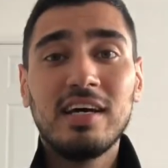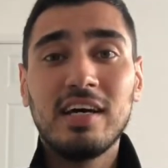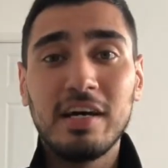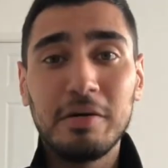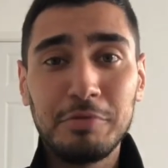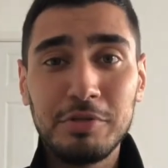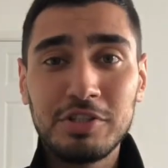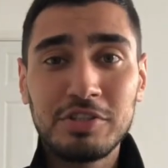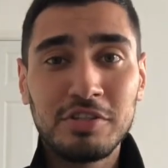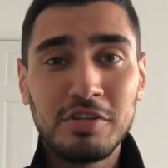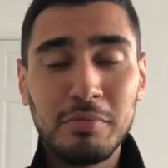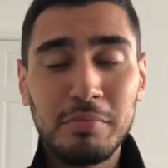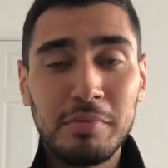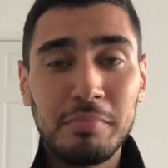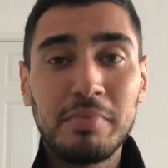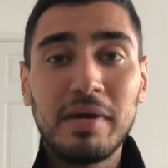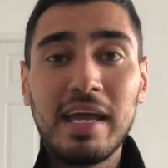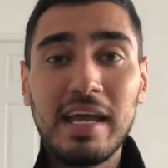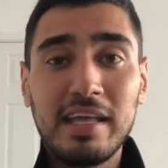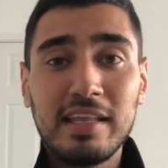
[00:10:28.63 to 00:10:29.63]
We should not be
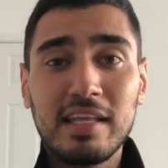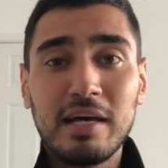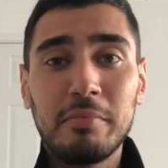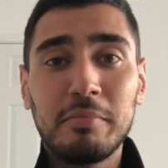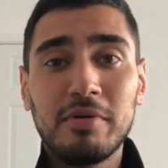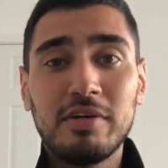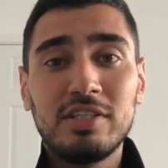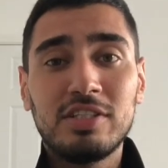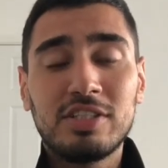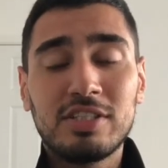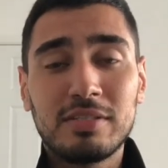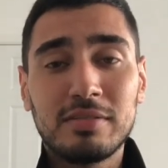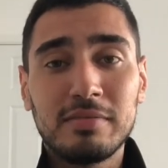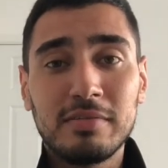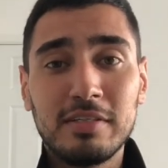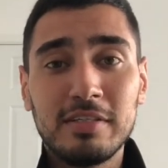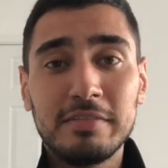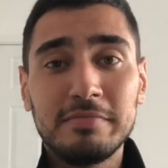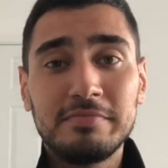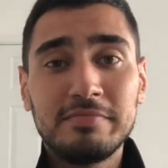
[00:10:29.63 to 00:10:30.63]
paying that much.
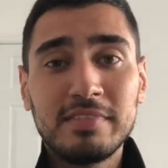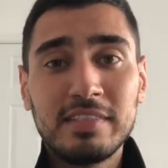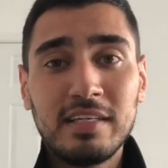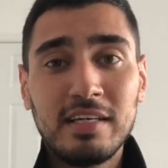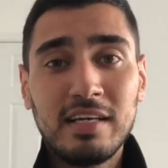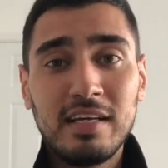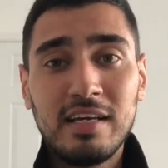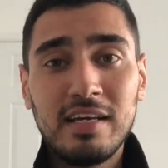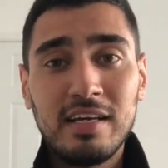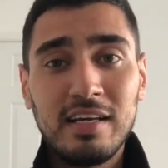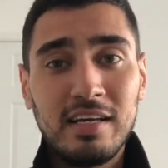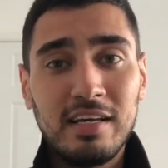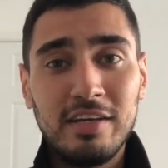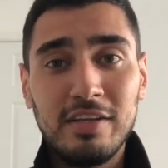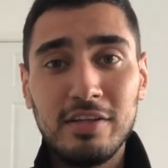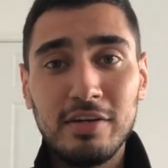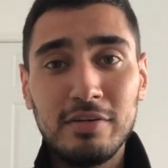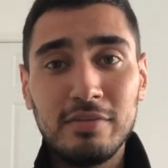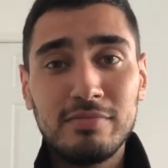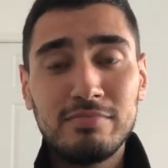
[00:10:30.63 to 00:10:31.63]
But you
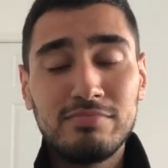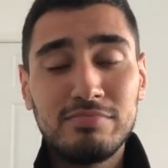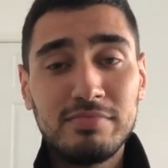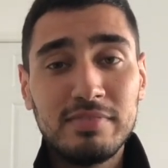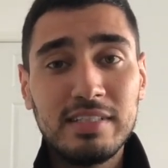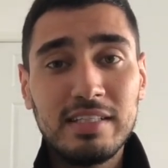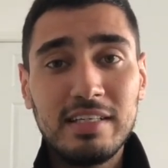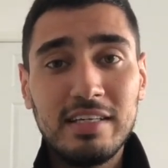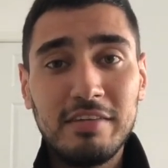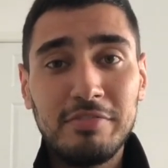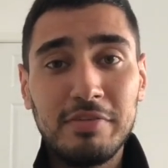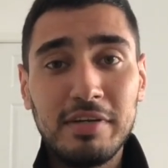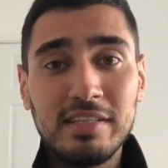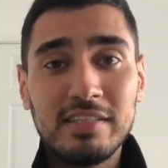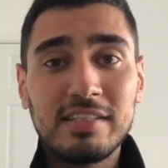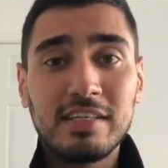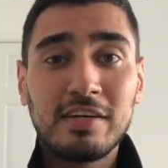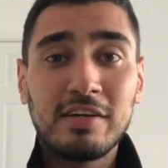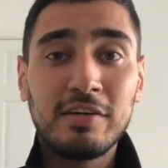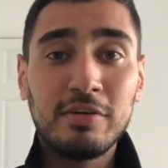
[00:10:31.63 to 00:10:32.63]
know, if
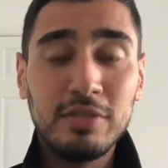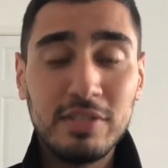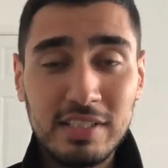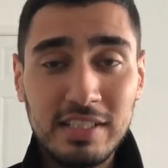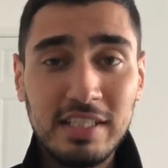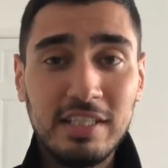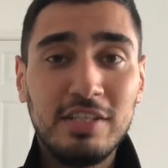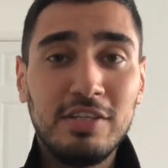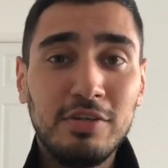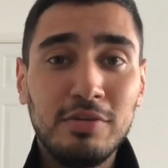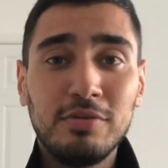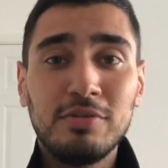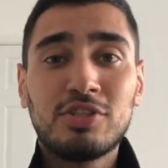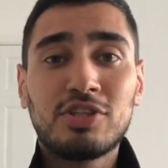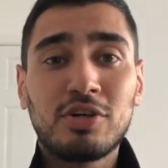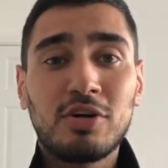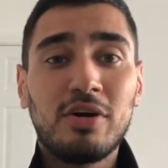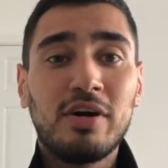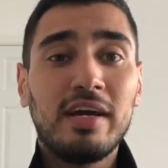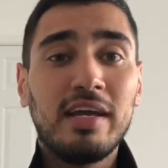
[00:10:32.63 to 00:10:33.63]
Inter continue
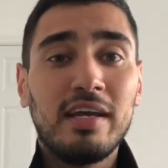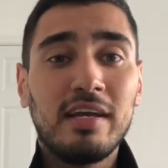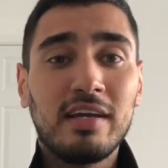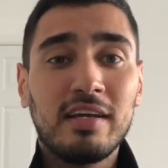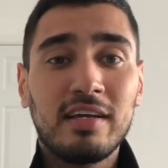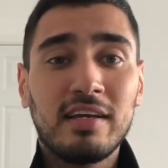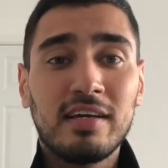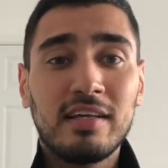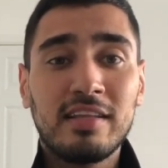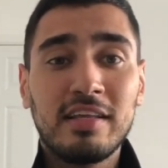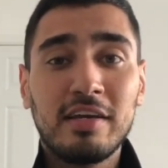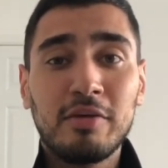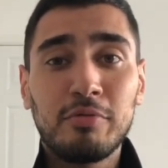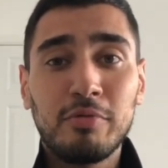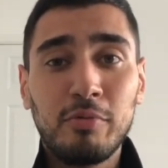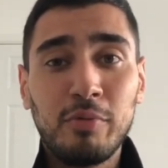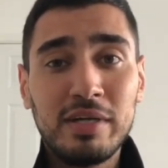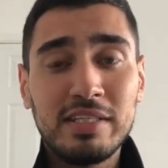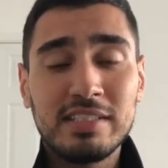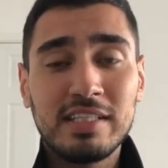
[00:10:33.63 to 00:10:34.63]
trying, I think we're
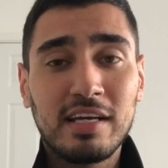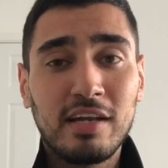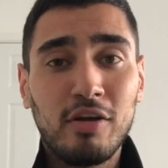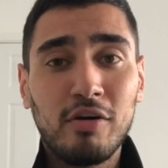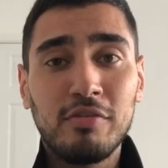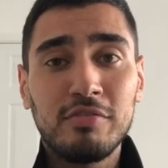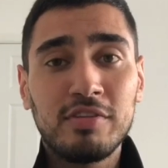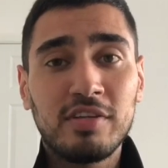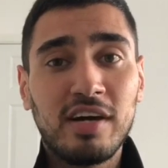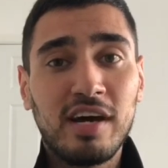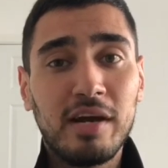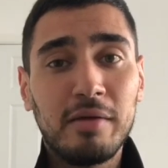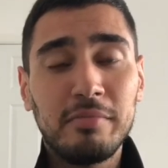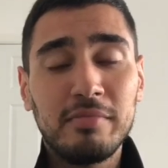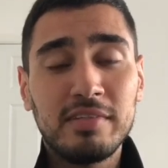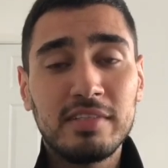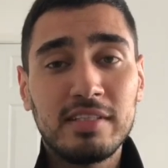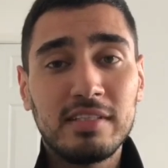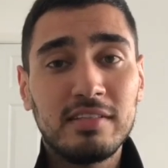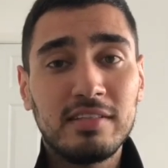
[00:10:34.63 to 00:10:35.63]
wasting a lot of time.